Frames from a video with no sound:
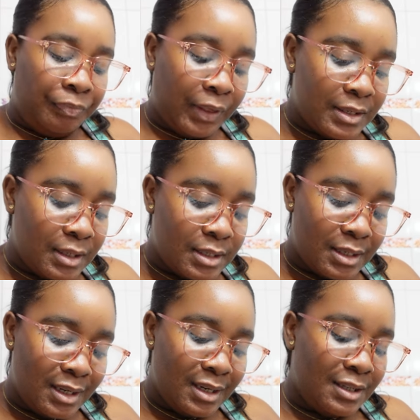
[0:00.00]
This is
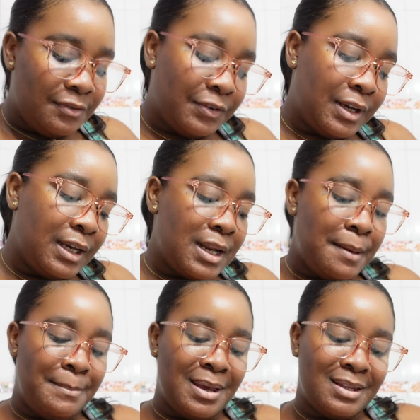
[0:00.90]
the Divine
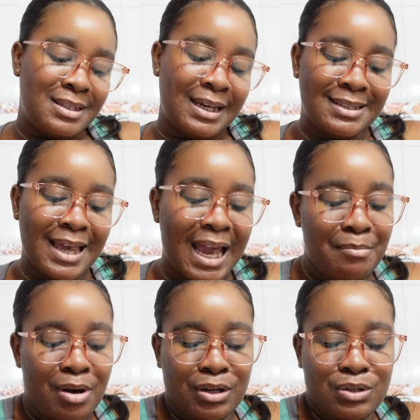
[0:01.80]
Basic Tank
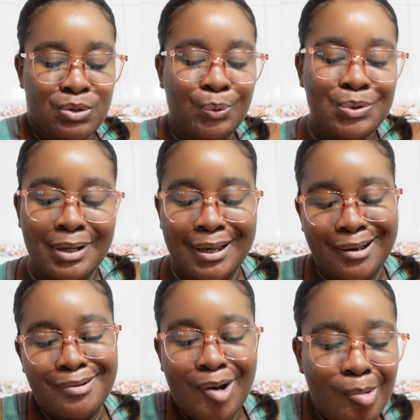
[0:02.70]
bodysuit. So like
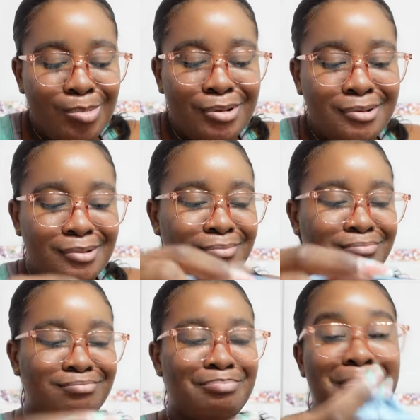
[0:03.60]
a normal
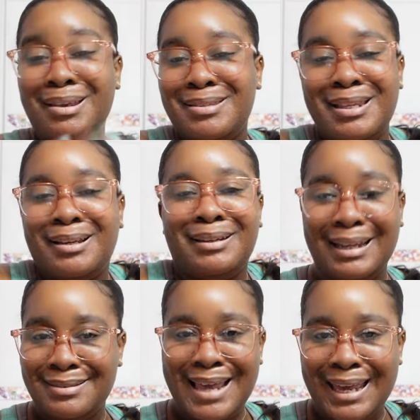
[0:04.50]
basic
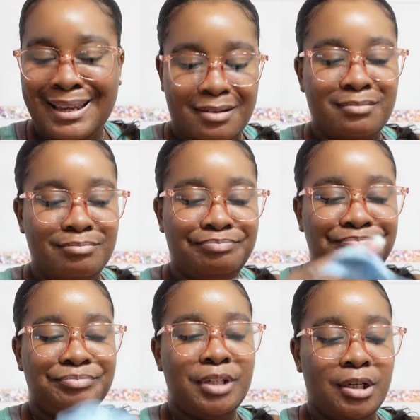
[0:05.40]
like tank
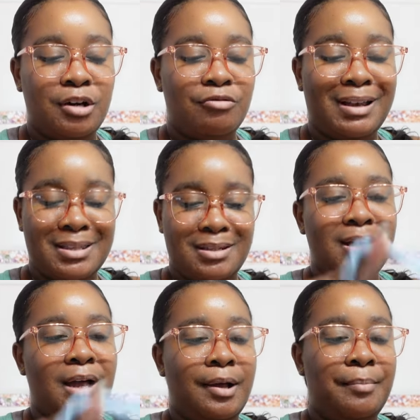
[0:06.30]
razor
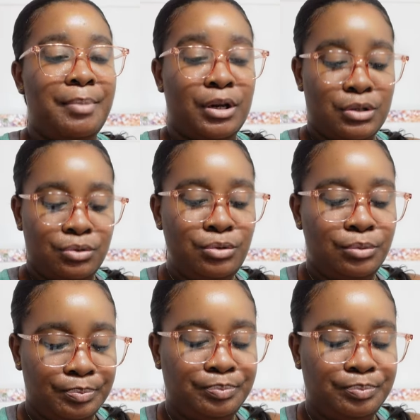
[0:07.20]
bodysuit.